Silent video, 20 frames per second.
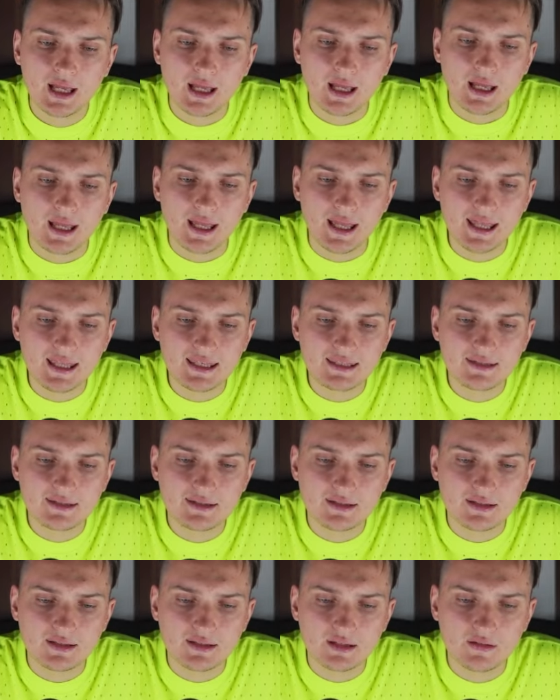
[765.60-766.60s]
And
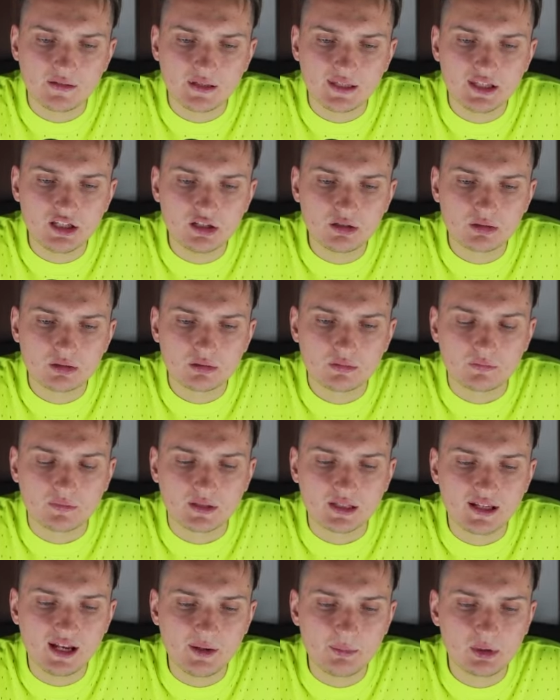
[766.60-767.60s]
here, the
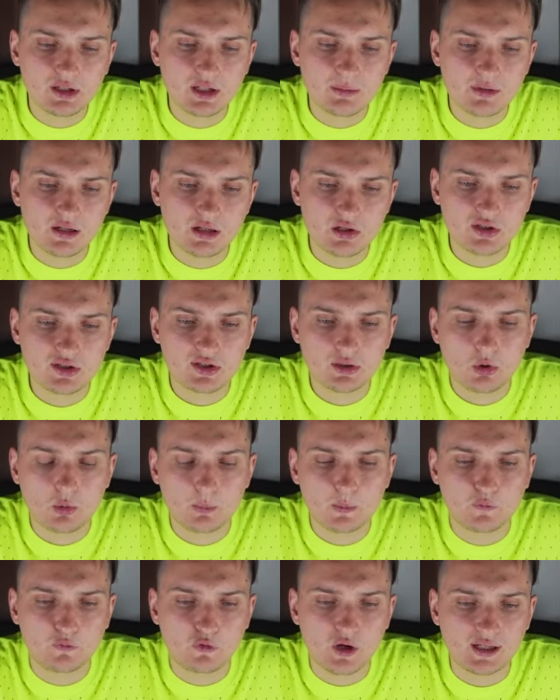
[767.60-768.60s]
guy pretty much just
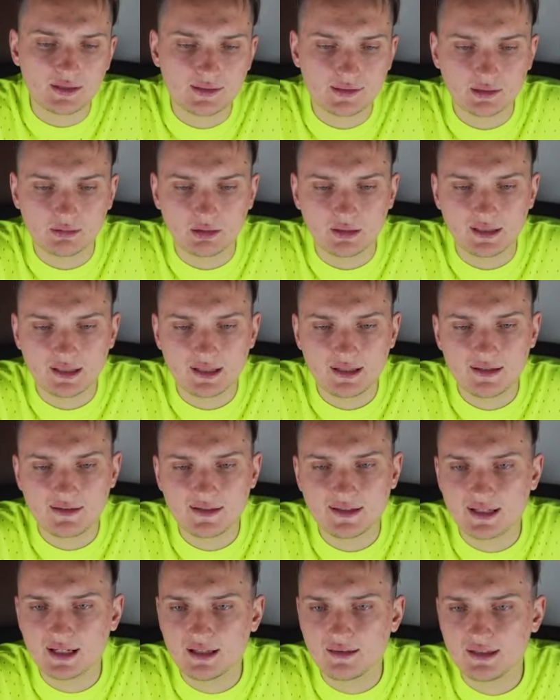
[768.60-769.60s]
copied Fractal, and he's
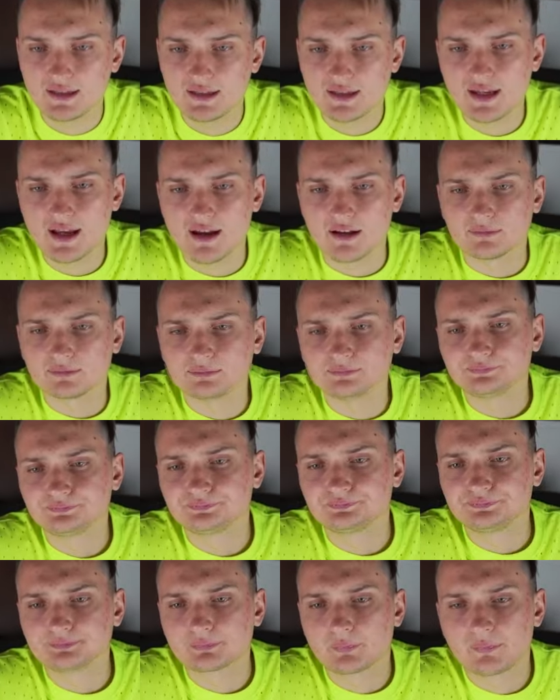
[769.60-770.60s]
saying that, yeah.
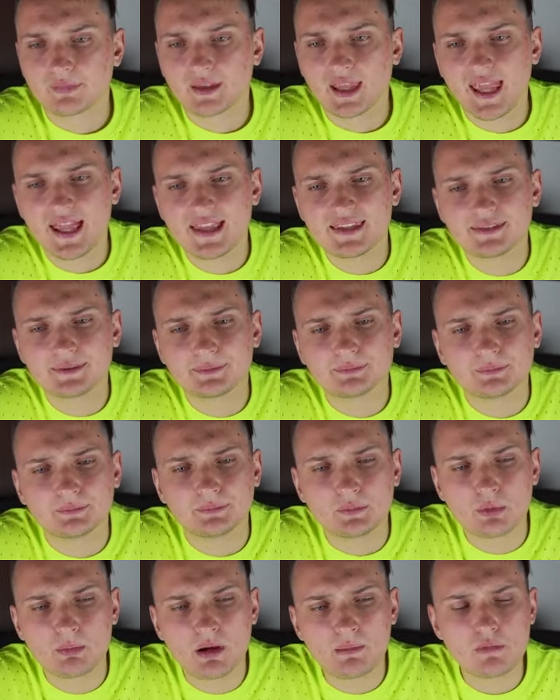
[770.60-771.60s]
And
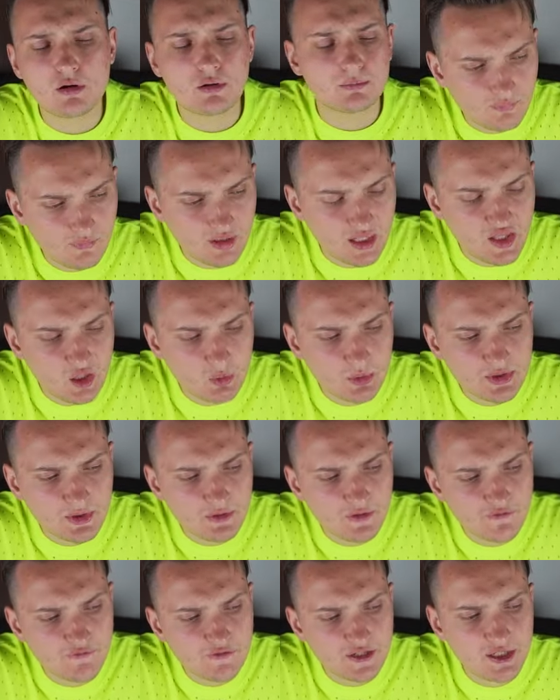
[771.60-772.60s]
remember, there was
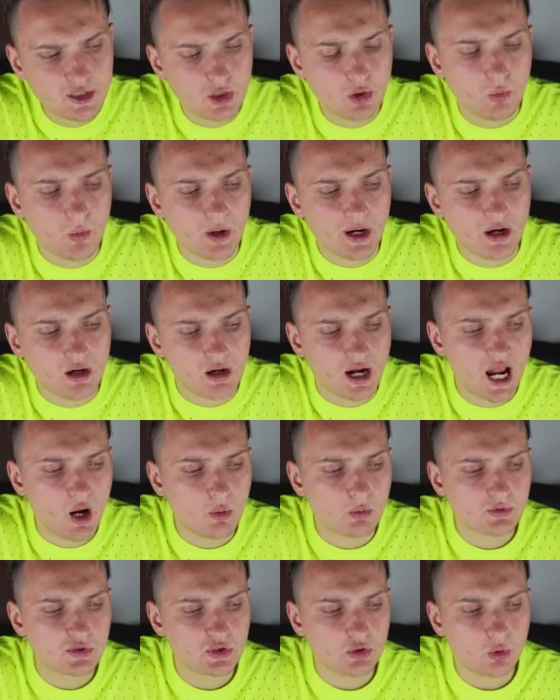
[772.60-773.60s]
a video where I
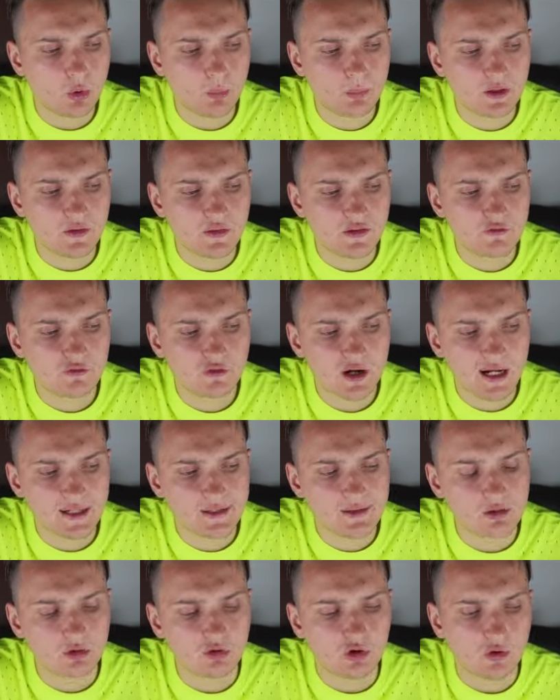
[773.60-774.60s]
was copying the
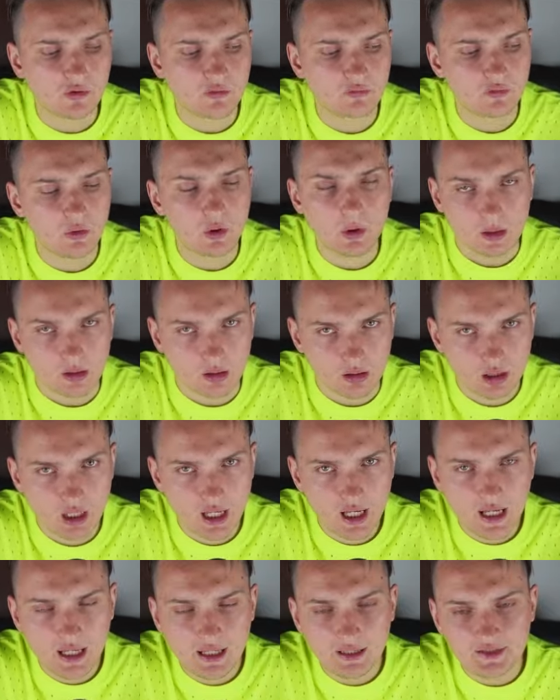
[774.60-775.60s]
Fractal of oil
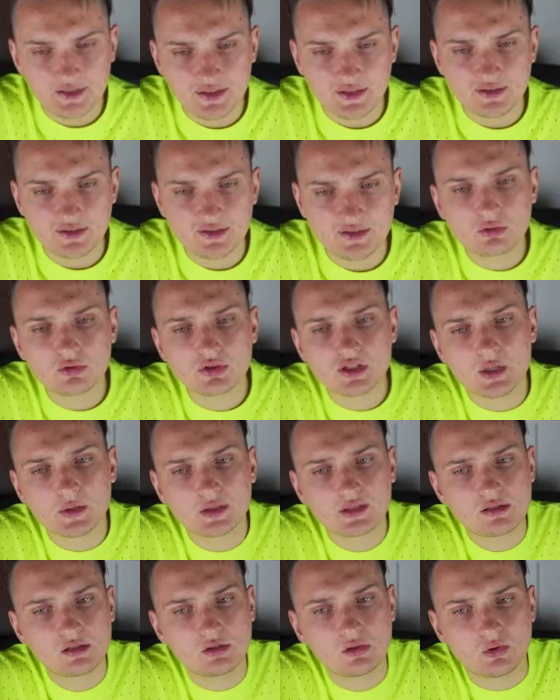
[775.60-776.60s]
since
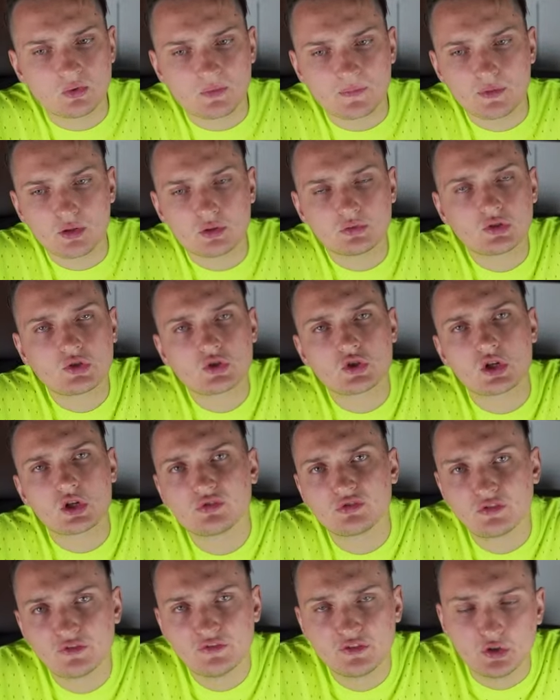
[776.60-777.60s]
2002 on the chart
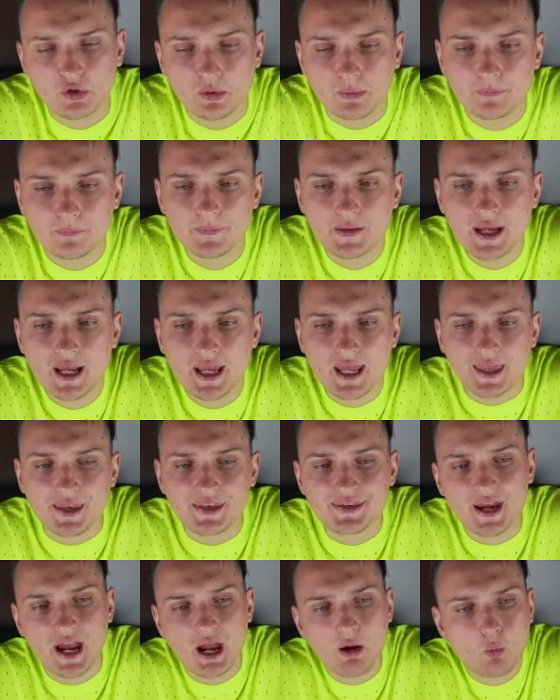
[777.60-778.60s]
of Ethereum.
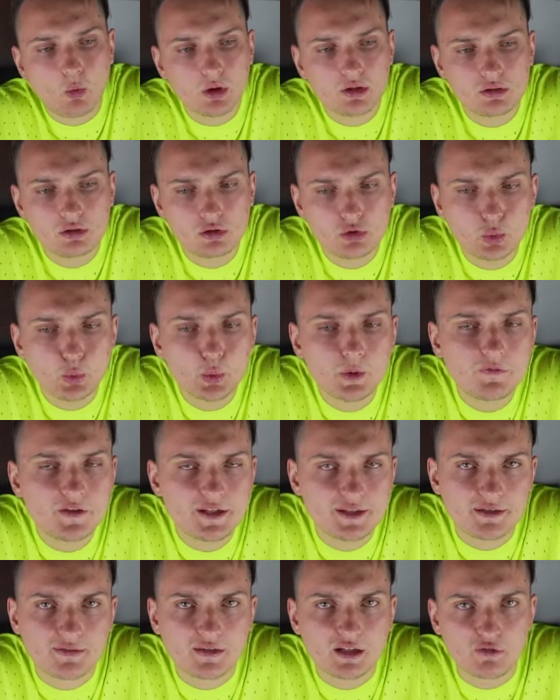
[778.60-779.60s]
And I want to
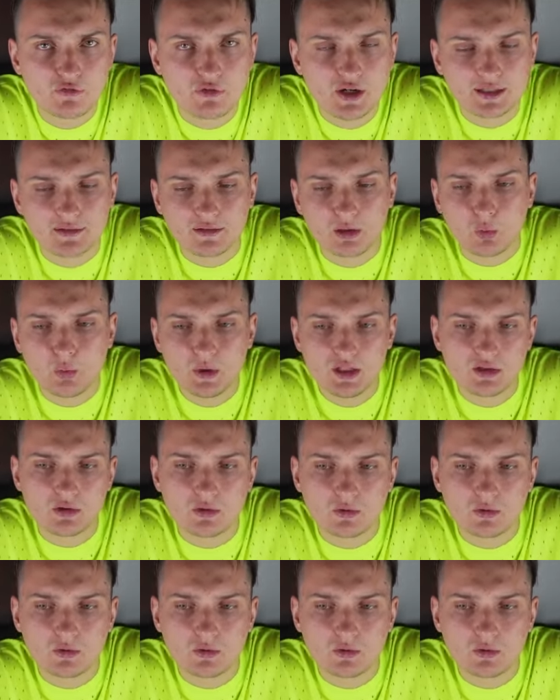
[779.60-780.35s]
revisit that fractal with you.